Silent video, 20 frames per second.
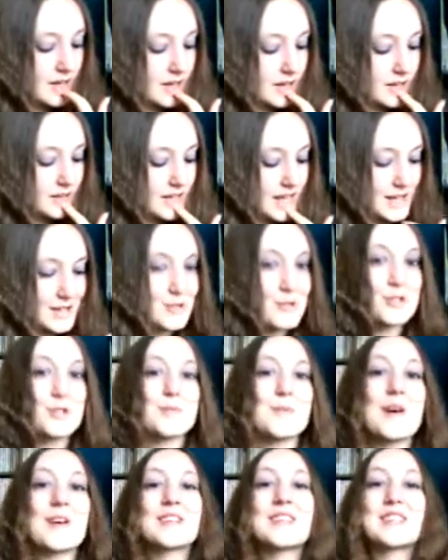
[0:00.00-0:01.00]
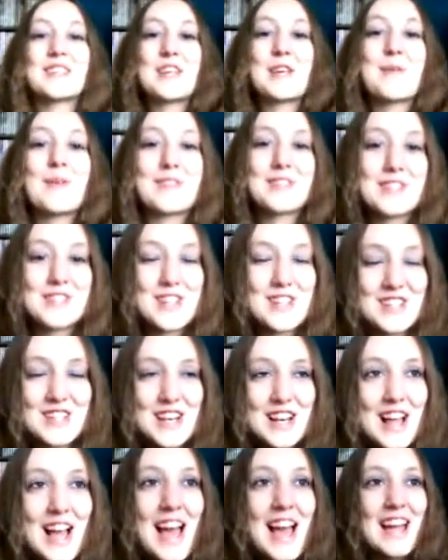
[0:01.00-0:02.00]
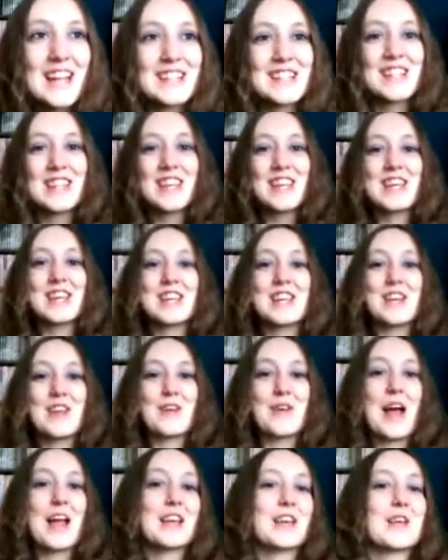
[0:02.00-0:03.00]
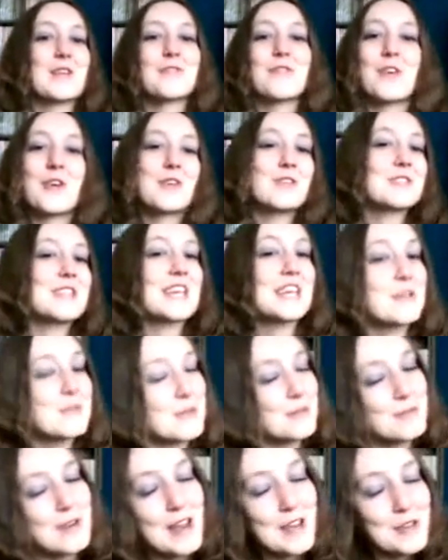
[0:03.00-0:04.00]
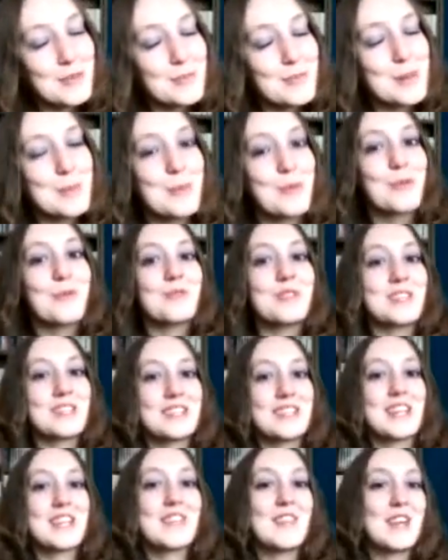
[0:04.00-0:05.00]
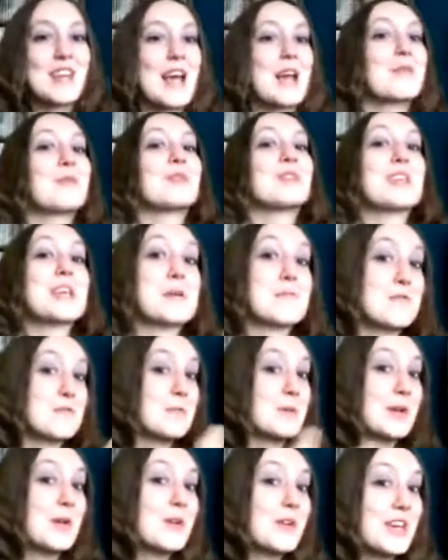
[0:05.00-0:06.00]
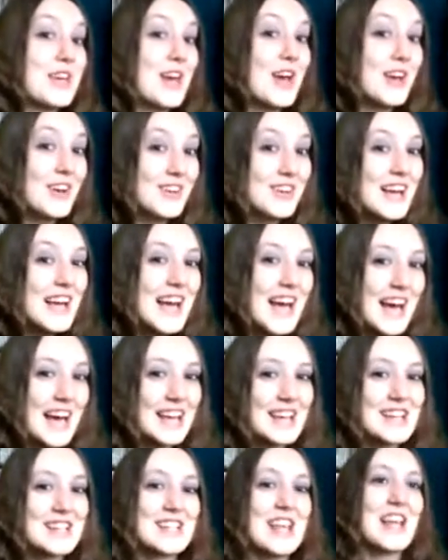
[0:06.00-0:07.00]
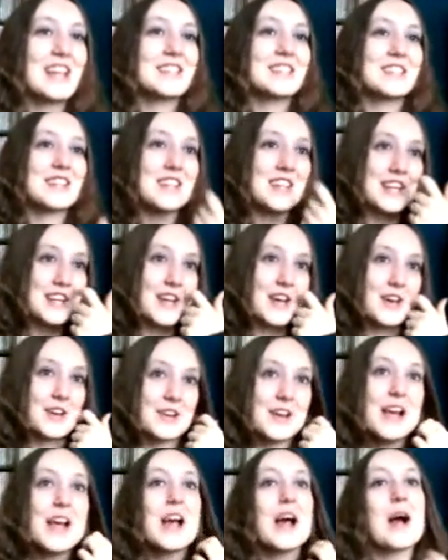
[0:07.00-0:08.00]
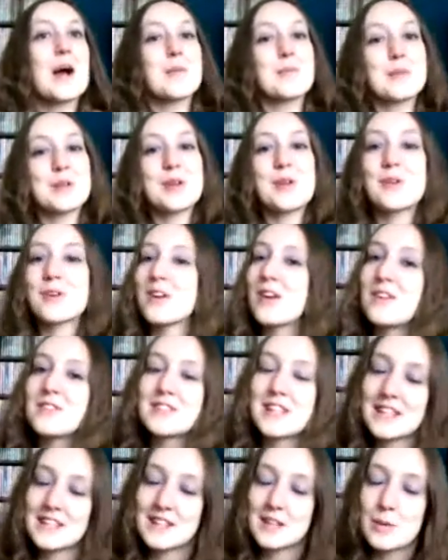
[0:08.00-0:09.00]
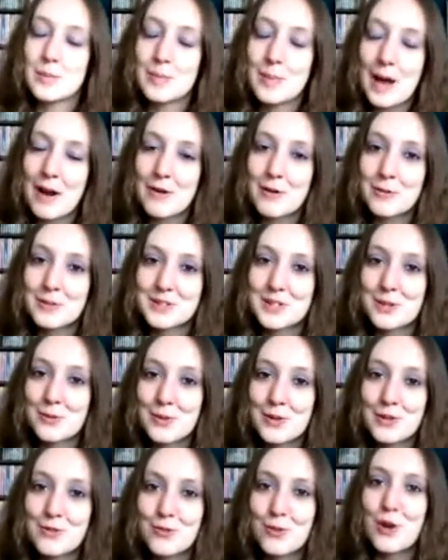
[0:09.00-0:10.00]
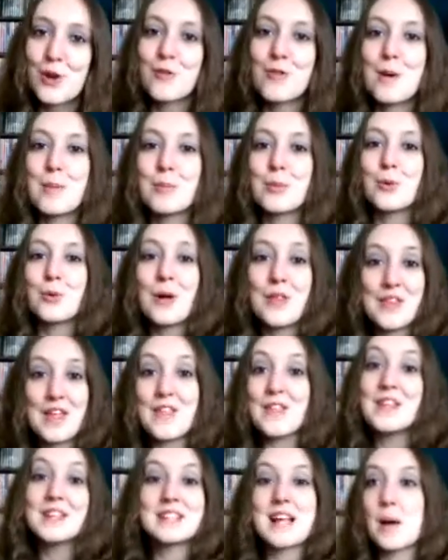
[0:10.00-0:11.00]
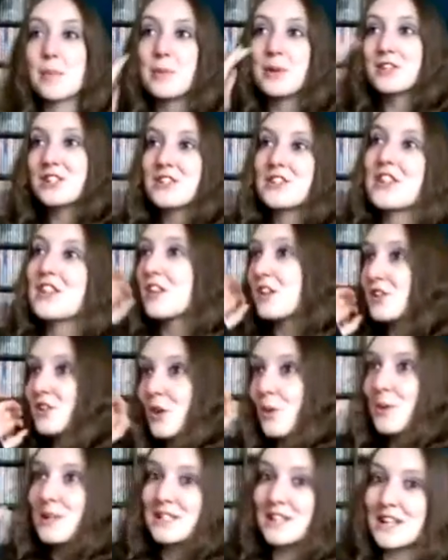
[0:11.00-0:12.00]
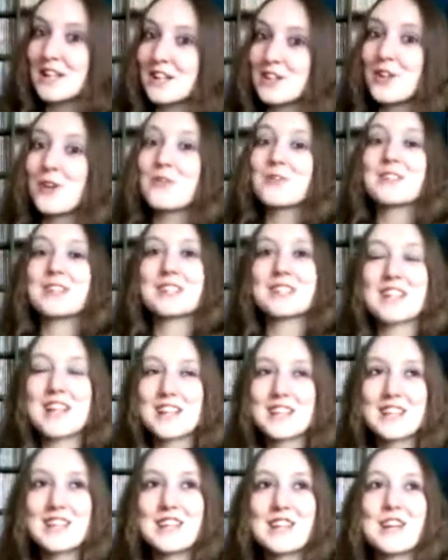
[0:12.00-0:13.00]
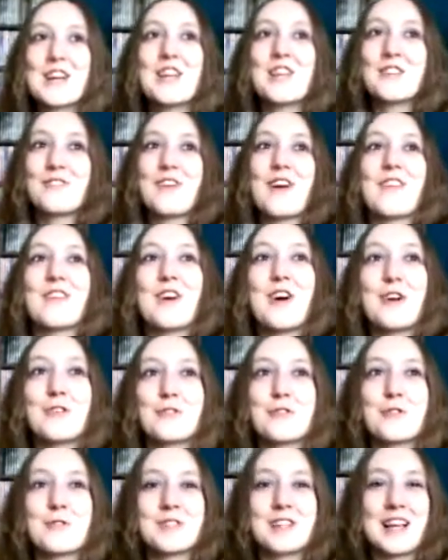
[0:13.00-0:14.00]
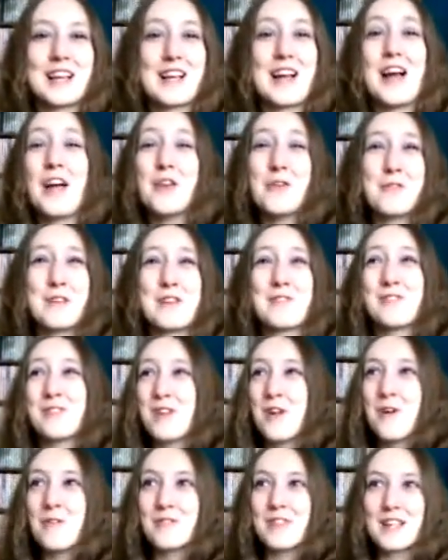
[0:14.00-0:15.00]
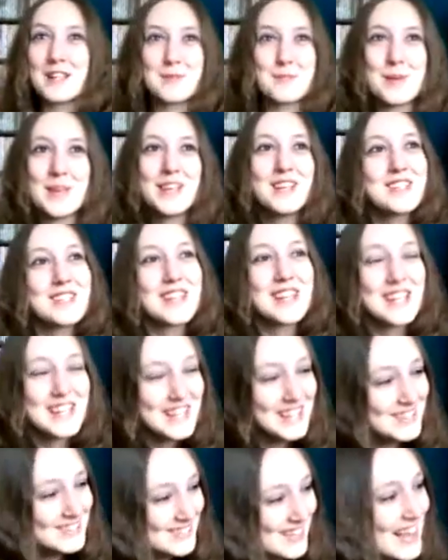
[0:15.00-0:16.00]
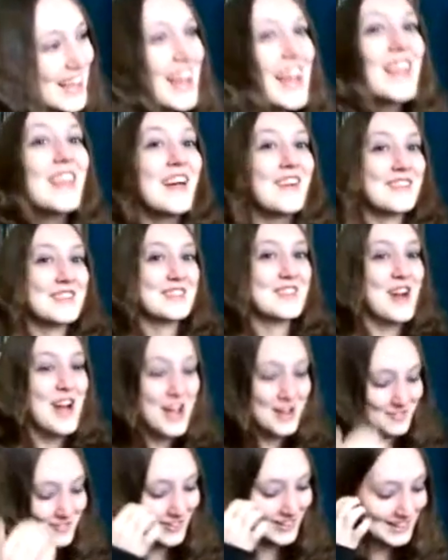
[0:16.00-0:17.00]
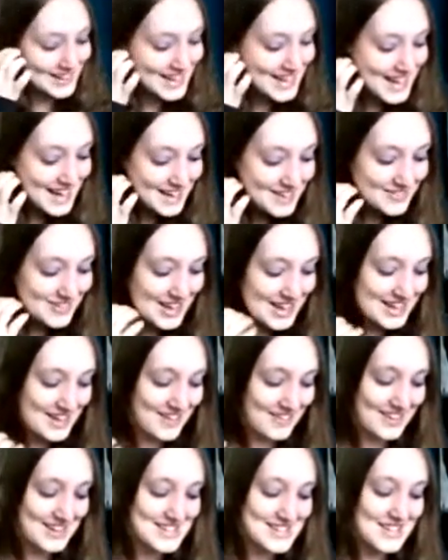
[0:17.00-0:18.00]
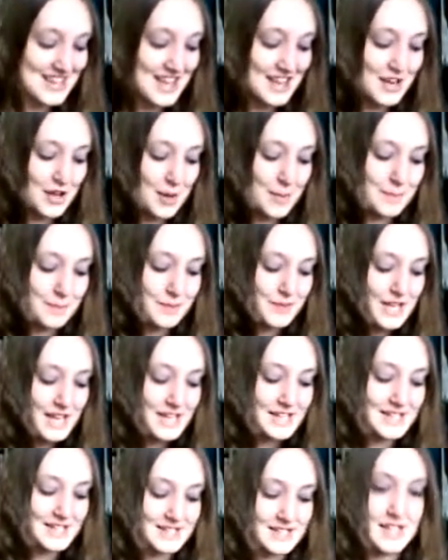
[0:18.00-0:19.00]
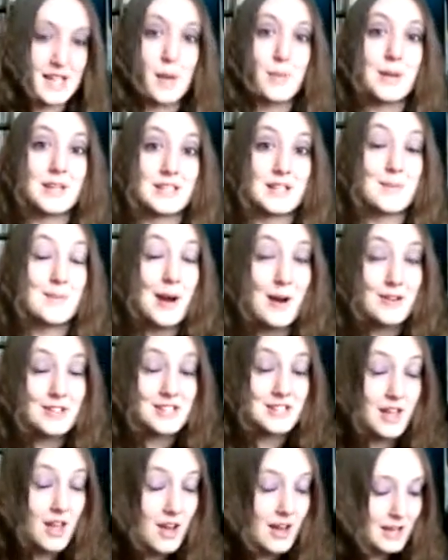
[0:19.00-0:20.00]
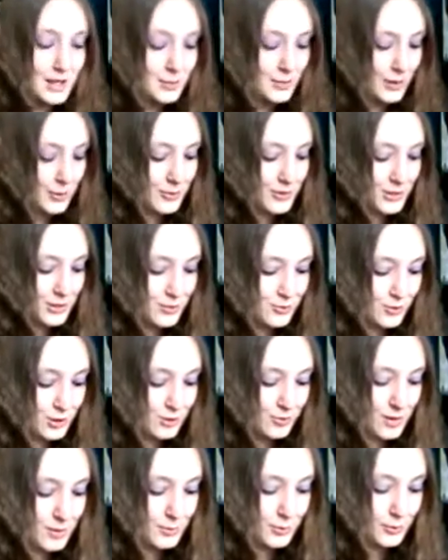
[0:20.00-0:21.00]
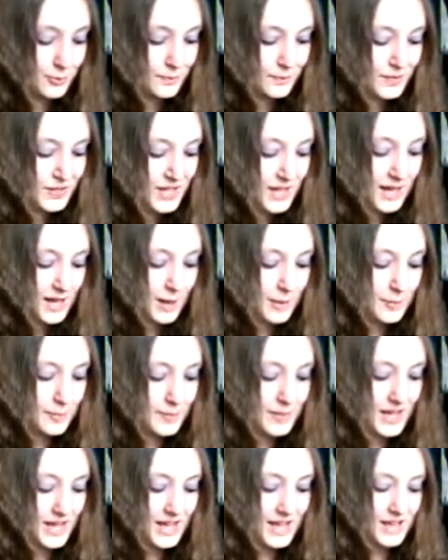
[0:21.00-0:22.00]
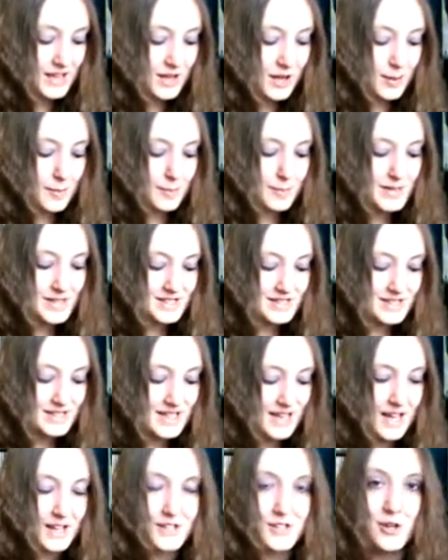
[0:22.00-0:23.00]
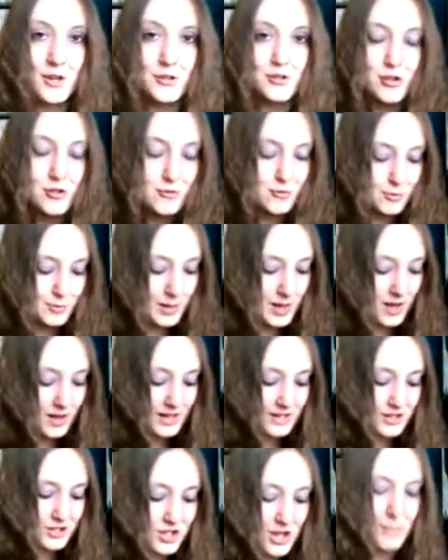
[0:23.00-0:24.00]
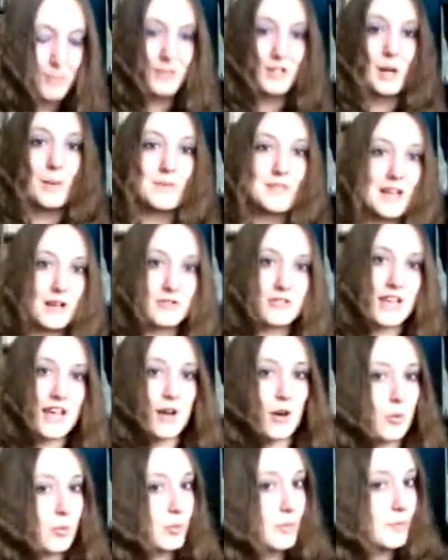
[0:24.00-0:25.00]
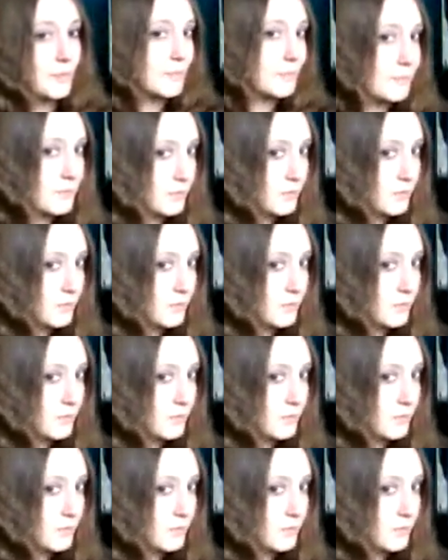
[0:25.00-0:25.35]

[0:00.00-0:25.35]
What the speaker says: he says that he went to Disneyland, and that he, you know, had like photos taken with random people from Disney, and then he had one taken with Pinocchio, and he says that, you know, Pinocchio said that Barrett was going to win the Royal Rumble, and then this happened, and then they show his like nose extending, and the fact that R-Truth's like, I don't even know if that's PG. That was quite funny. But anyway, so then he says that, yeah, basically Barrett's lying about winning the Royal Rumble. But then Miz attacks R-Truth from behind. Sheamus comes out to help